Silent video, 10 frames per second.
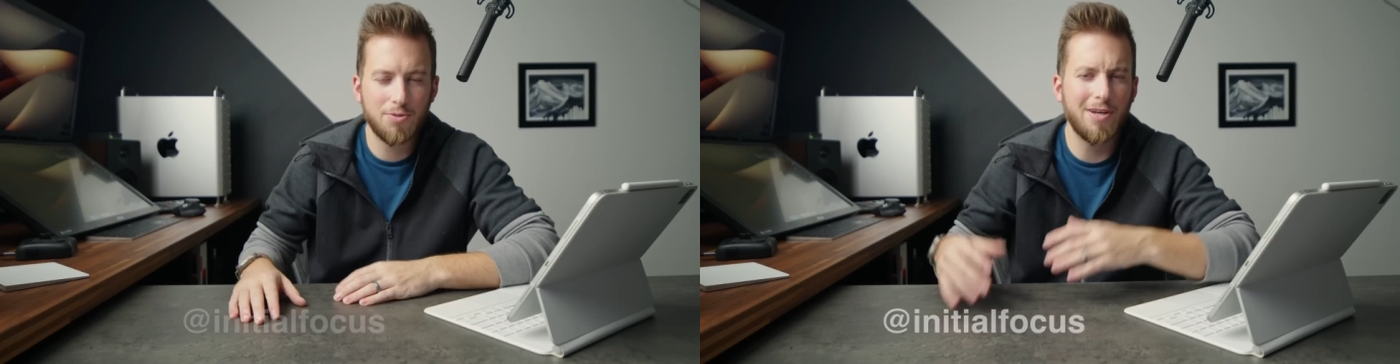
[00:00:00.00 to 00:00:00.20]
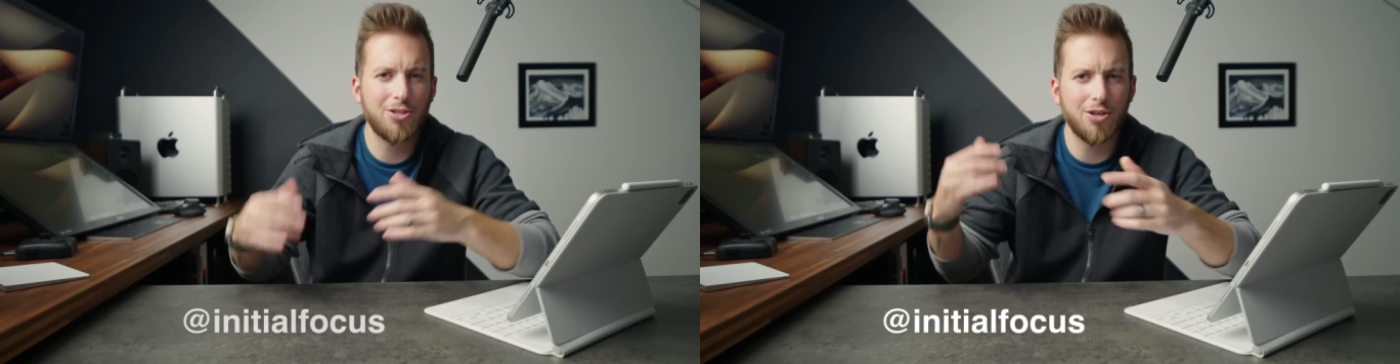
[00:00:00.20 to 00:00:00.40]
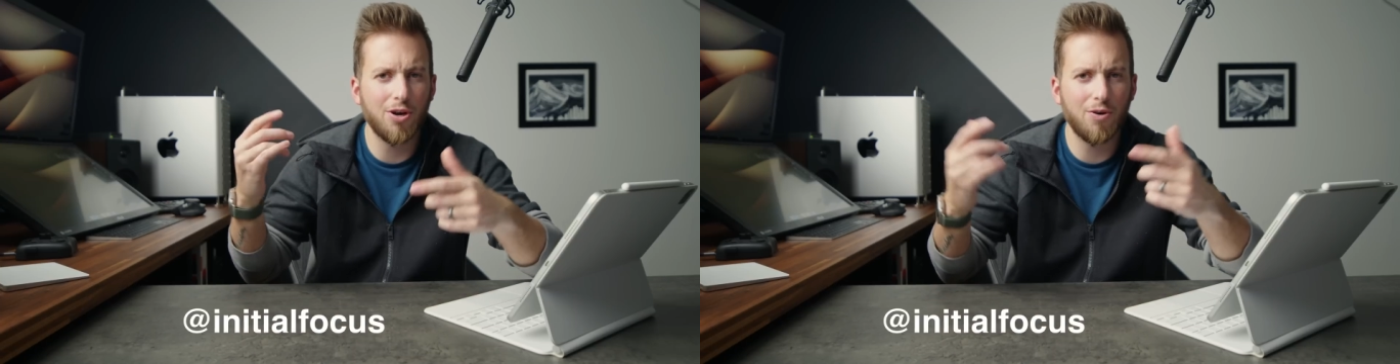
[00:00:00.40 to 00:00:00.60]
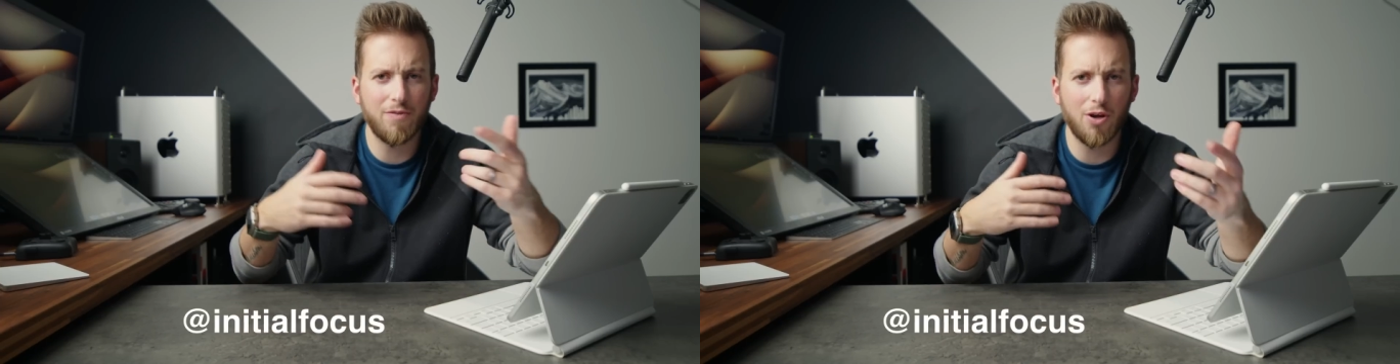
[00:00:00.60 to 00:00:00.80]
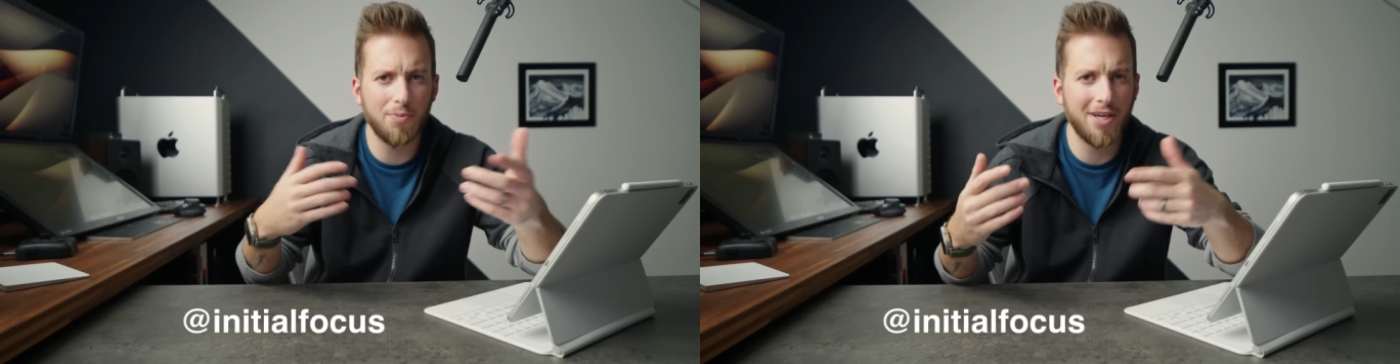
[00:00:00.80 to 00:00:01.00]
make sure you go
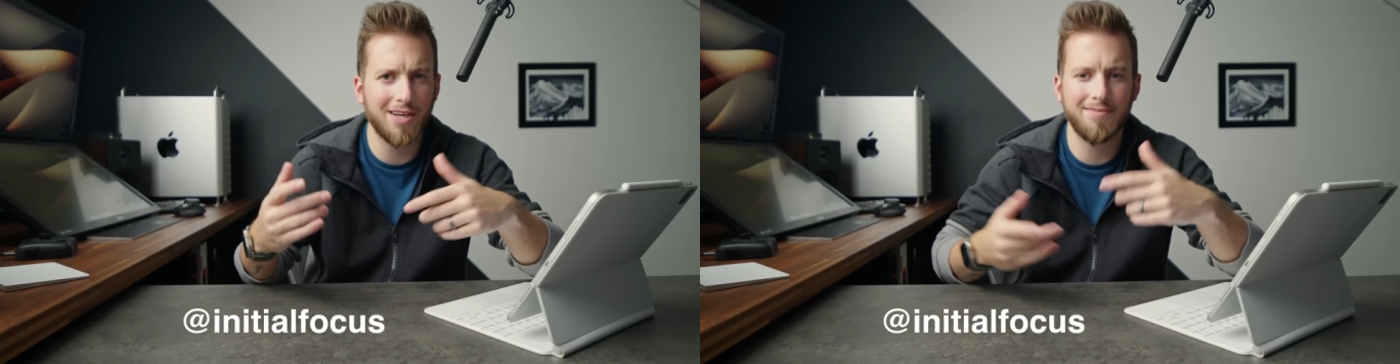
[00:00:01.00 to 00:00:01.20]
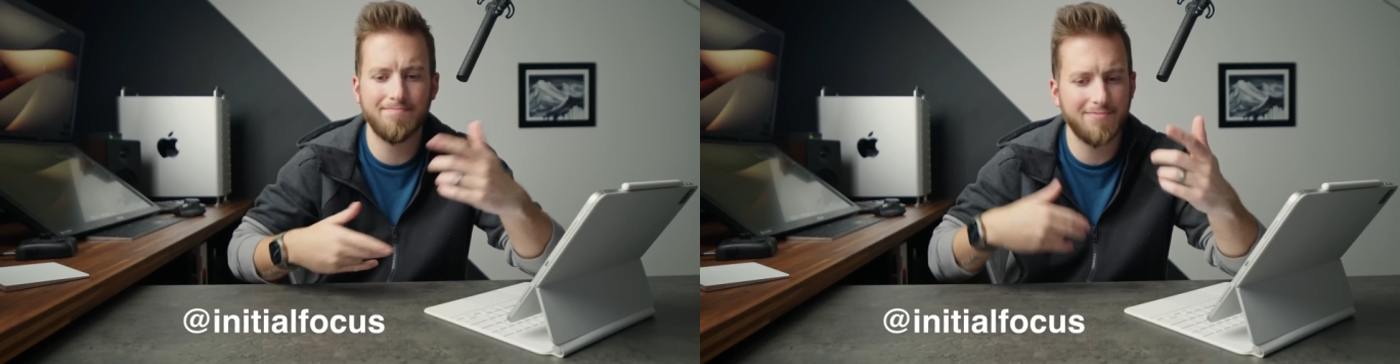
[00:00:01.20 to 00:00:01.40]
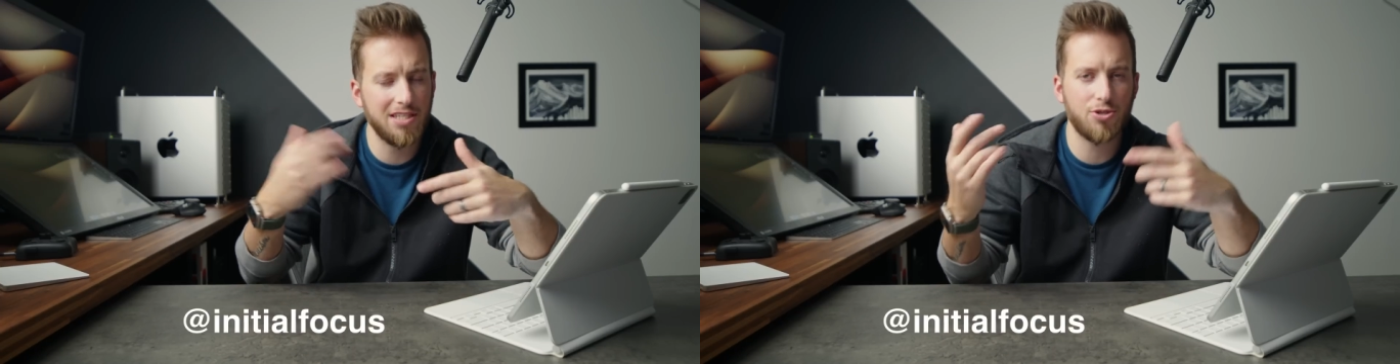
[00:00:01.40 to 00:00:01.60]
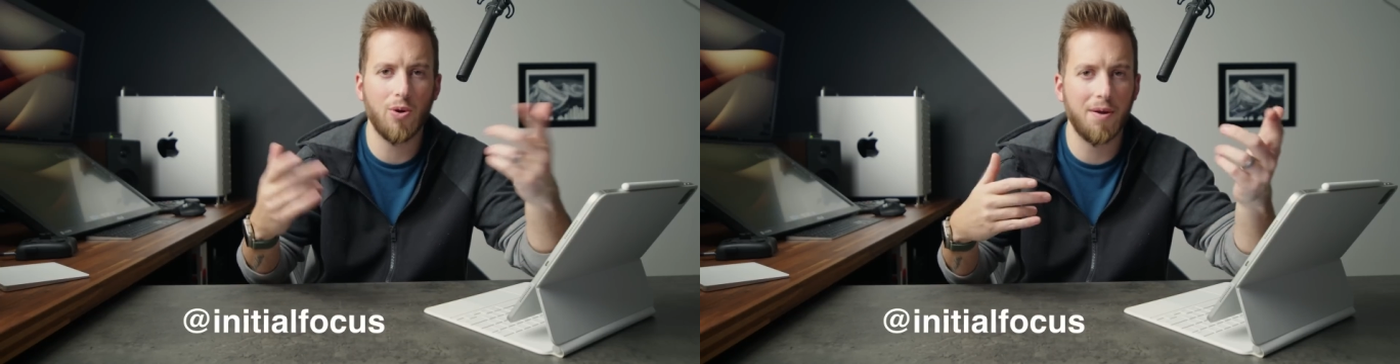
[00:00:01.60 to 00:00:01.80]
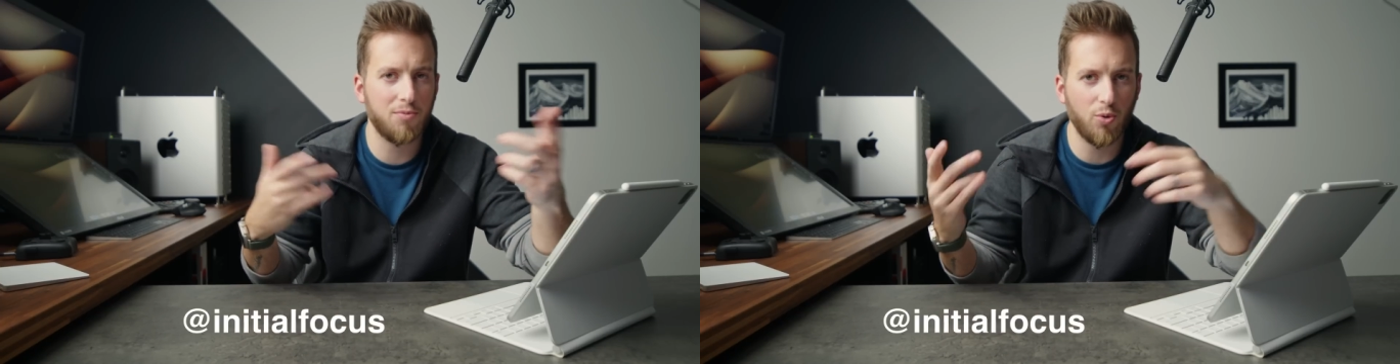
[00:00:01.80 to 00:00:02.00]
follow me on
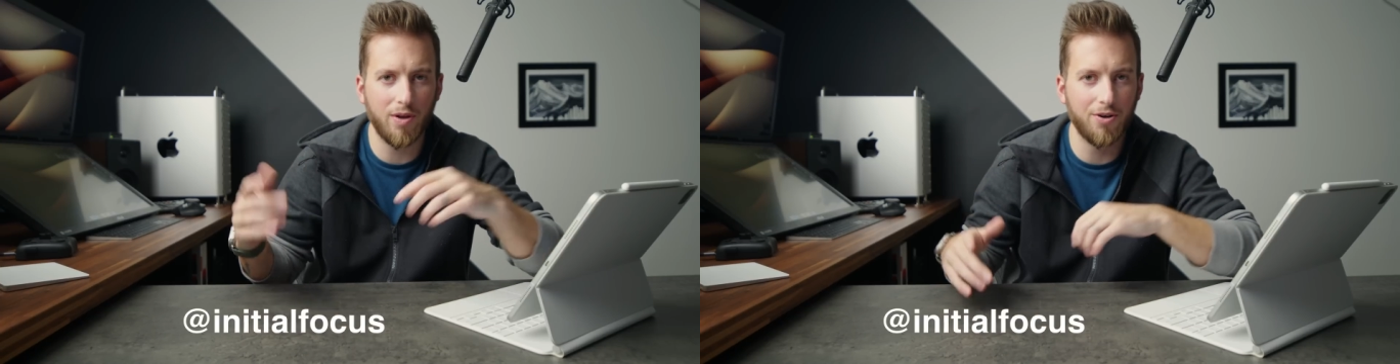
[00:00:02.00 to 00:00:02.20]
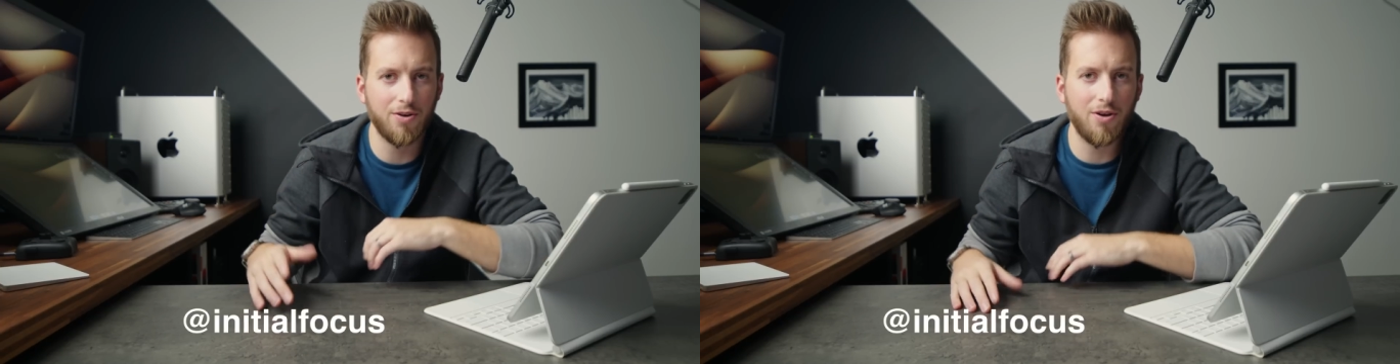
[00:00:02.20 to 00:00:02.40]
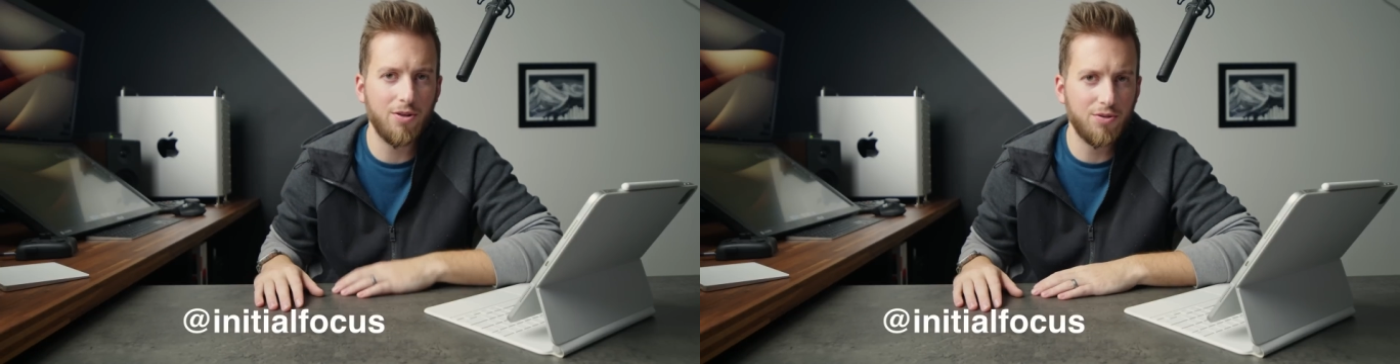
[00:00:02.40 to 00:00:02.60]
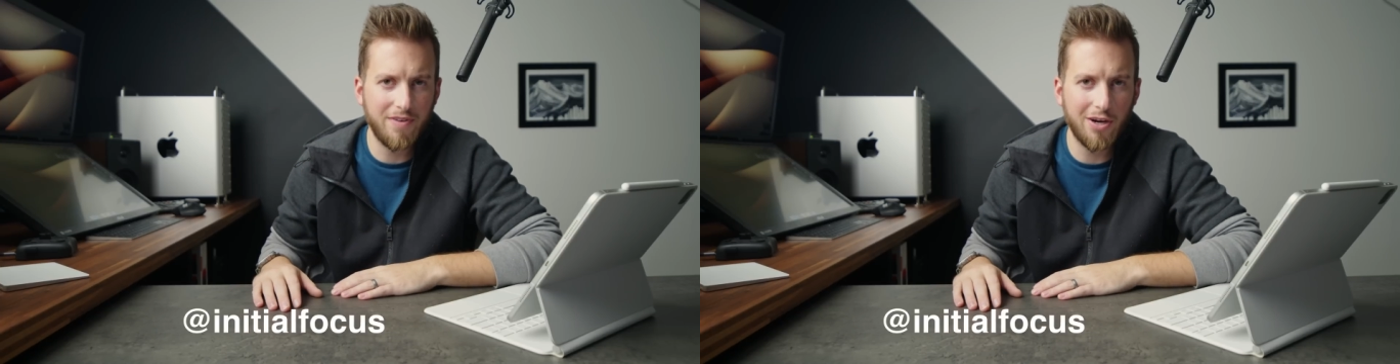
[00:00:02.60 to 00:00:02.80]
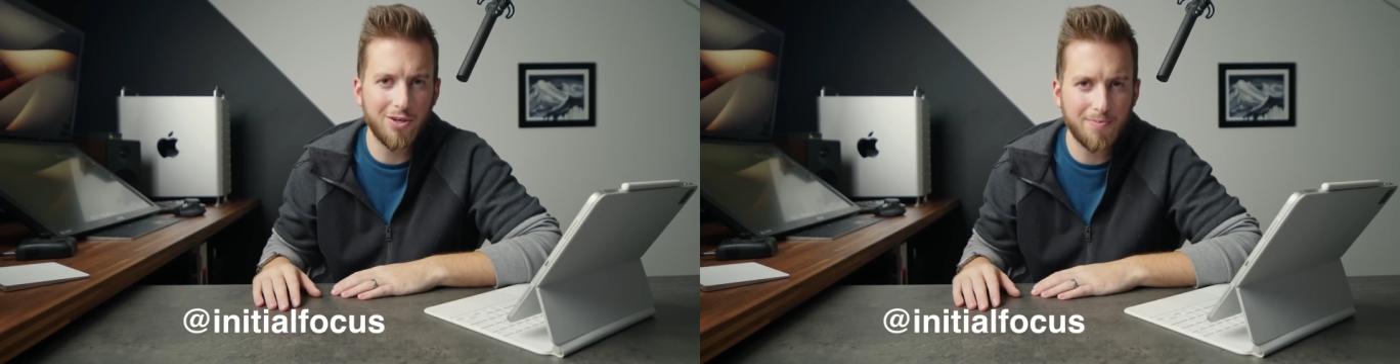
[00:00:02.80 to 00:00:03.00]
Instagram, Twitter, and all those
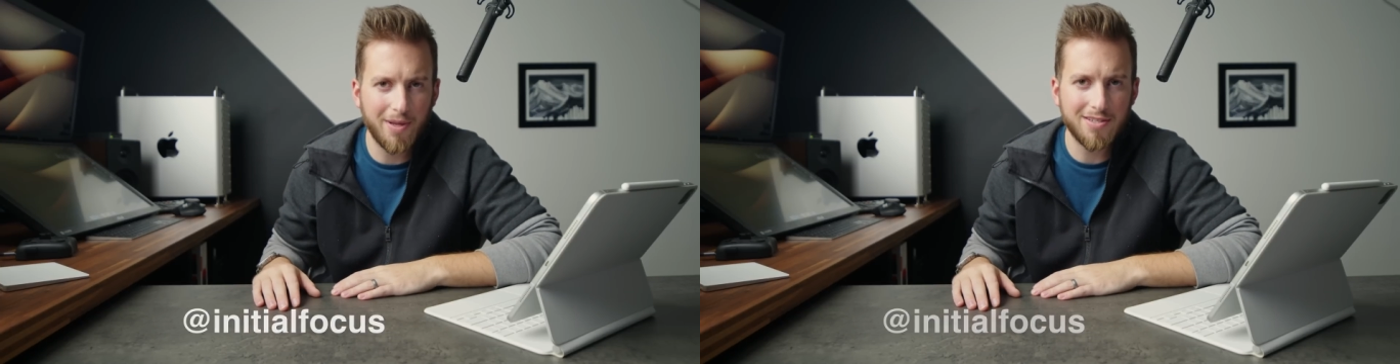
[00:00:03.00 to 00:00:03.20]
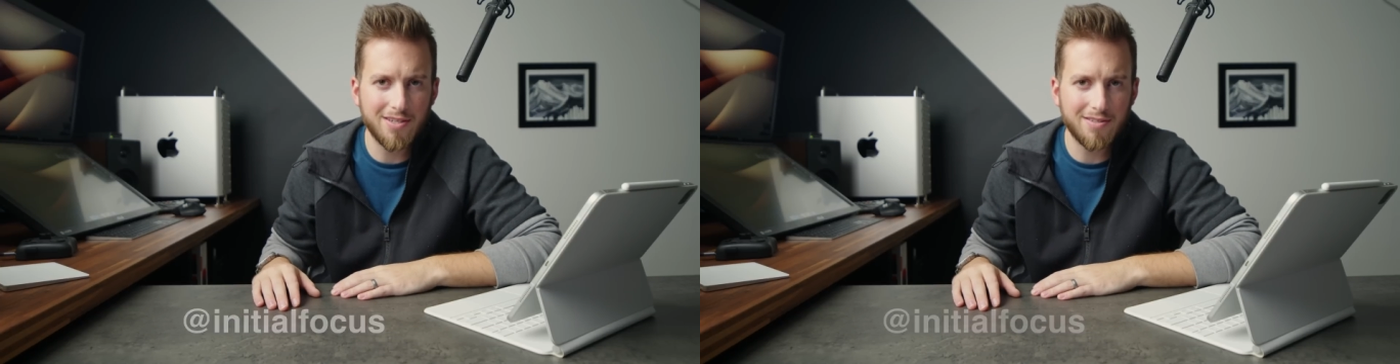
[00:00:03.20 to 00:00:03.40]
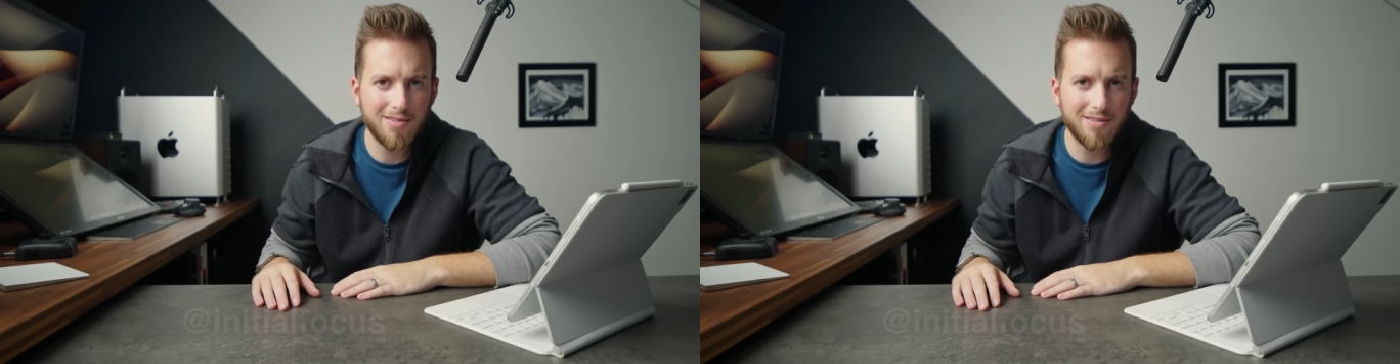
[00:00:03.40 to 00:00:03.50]
various places.